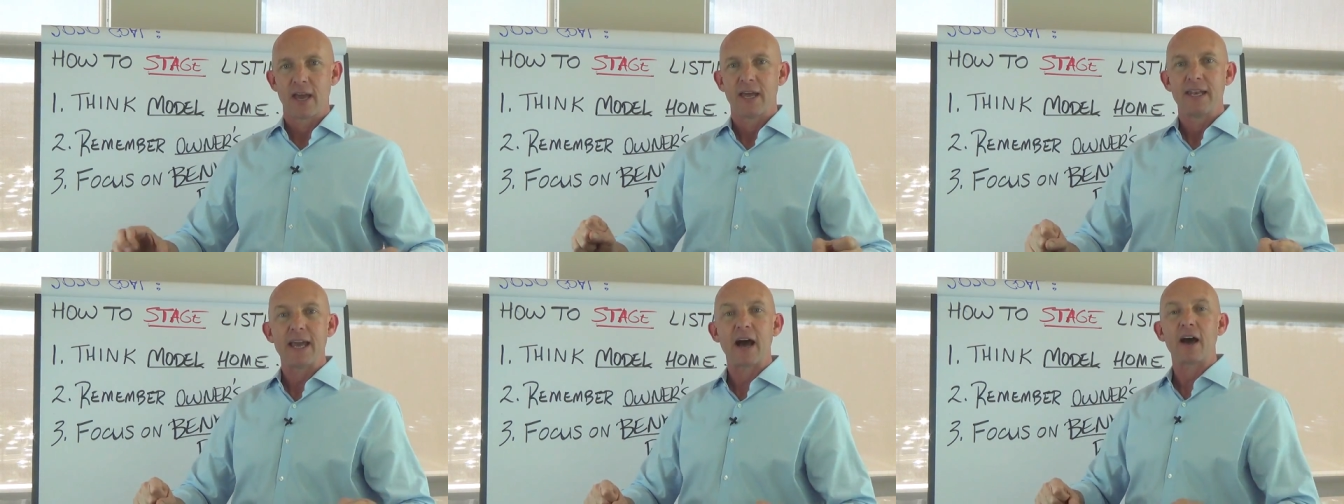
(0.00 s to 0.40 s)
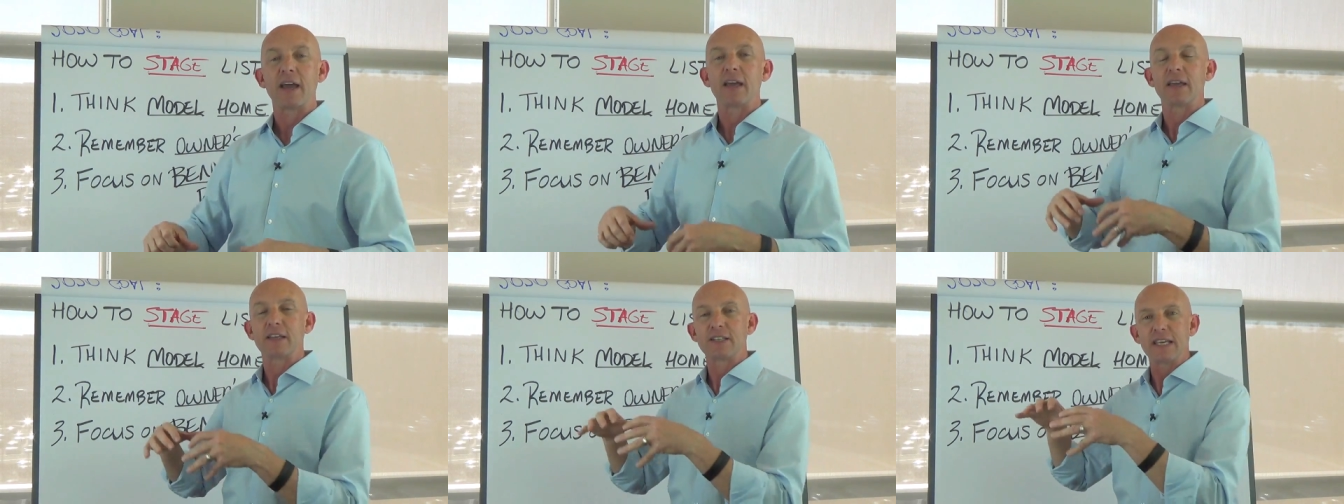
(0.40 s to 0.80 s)
Now,
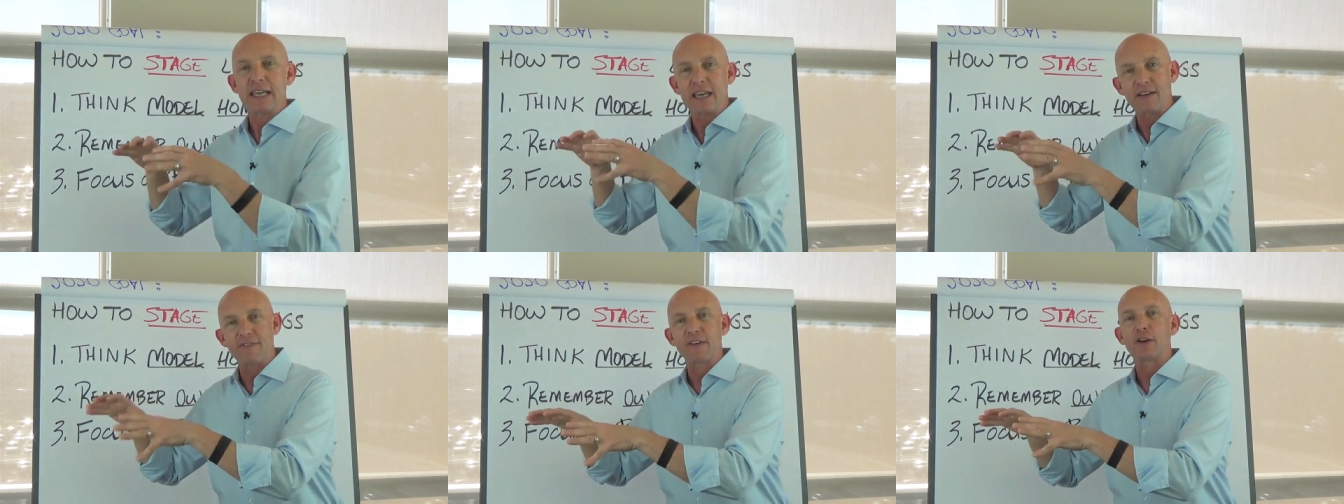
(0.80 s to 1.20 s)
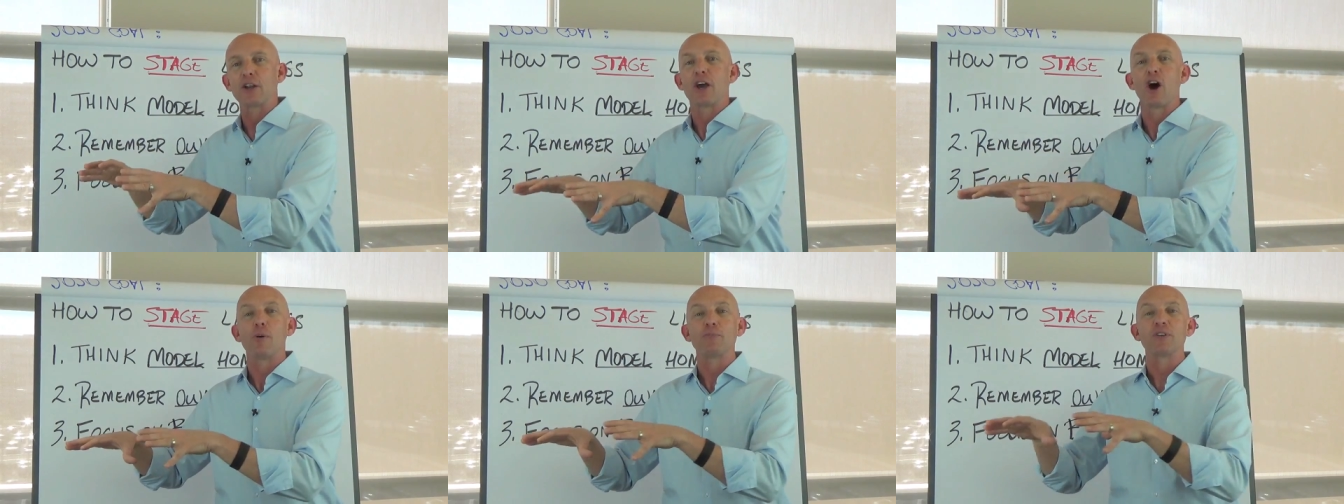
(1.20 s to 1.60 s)
if it'll
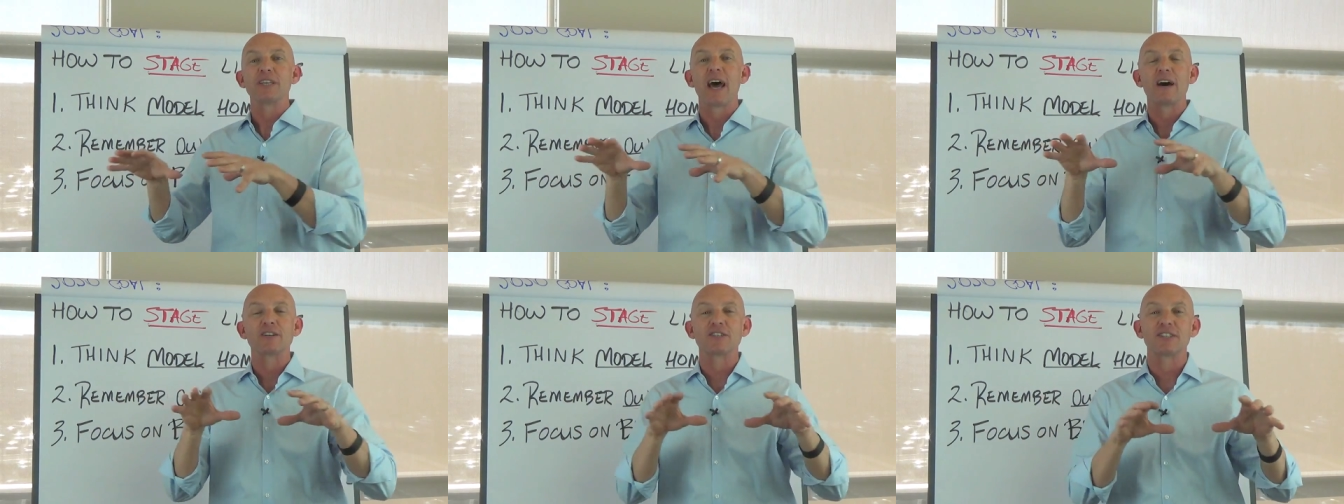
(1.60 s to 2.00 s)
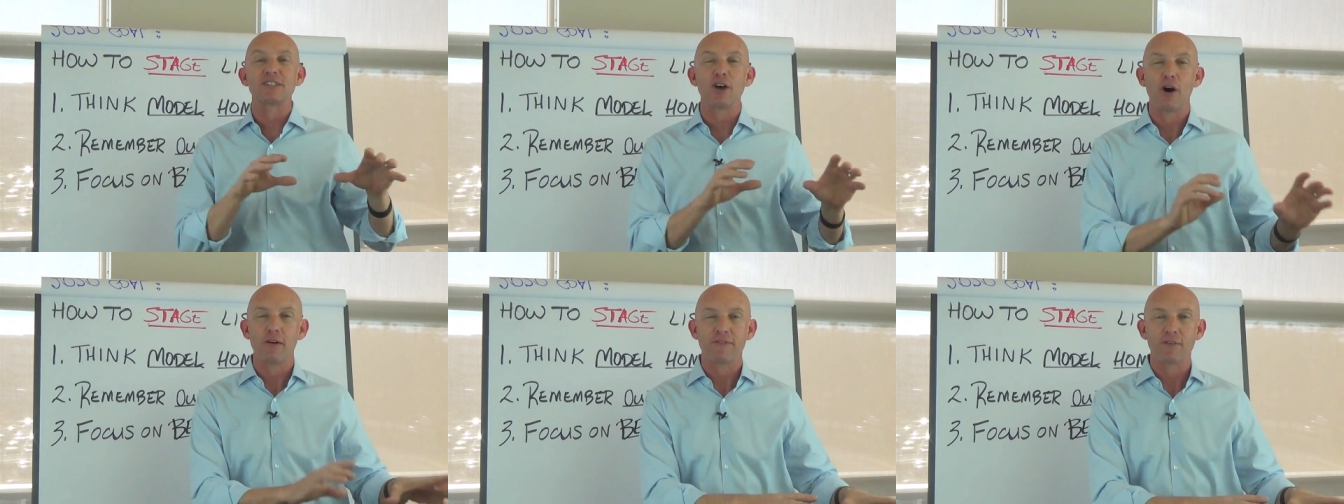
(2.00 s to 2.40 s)
help the house
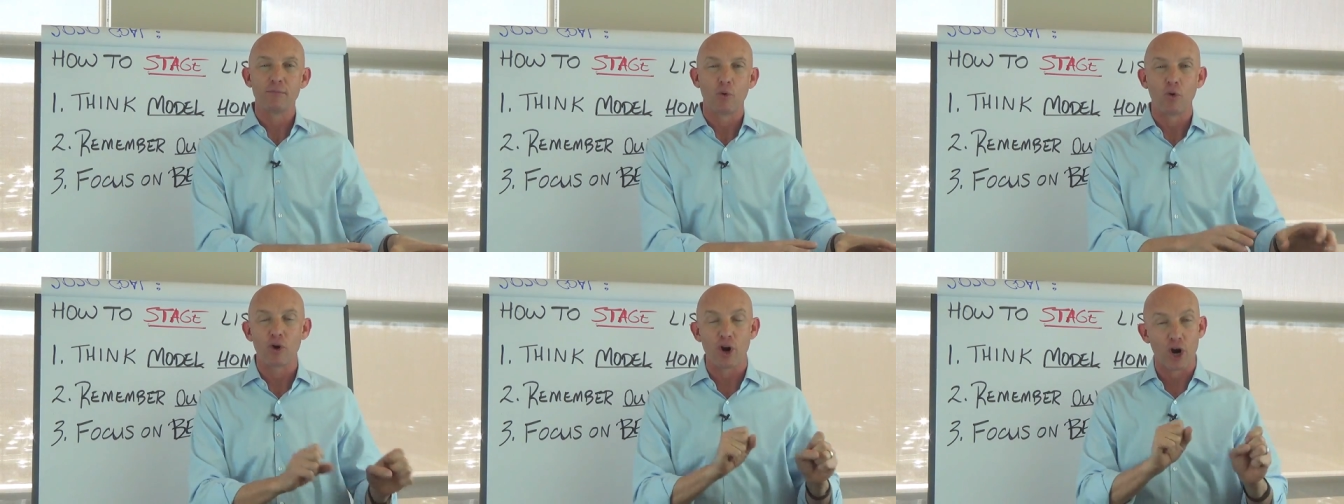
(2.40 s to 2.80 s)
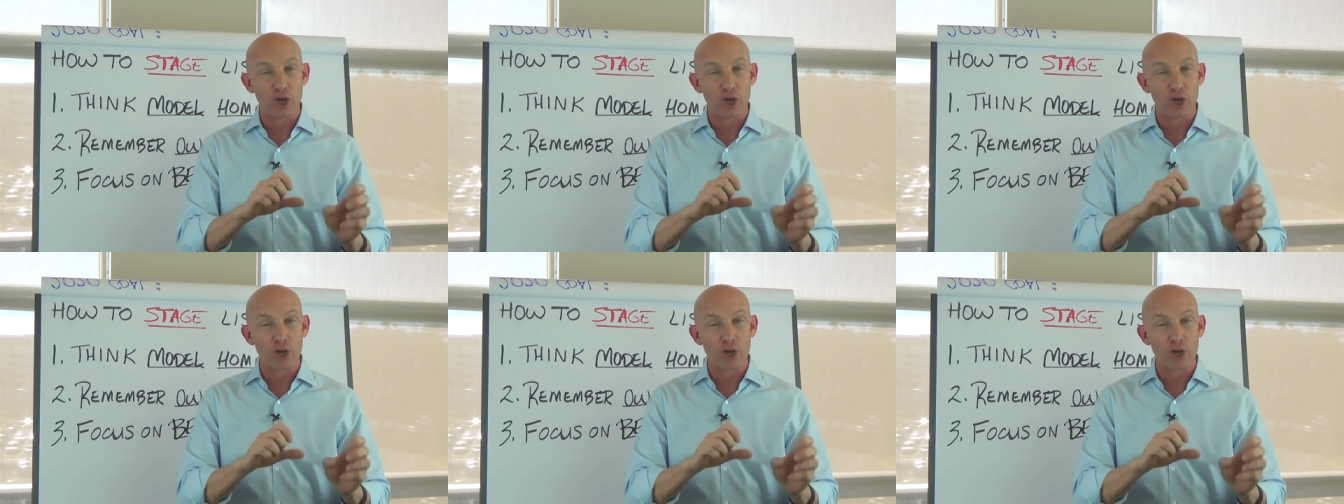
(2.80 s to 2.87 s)
sell for more,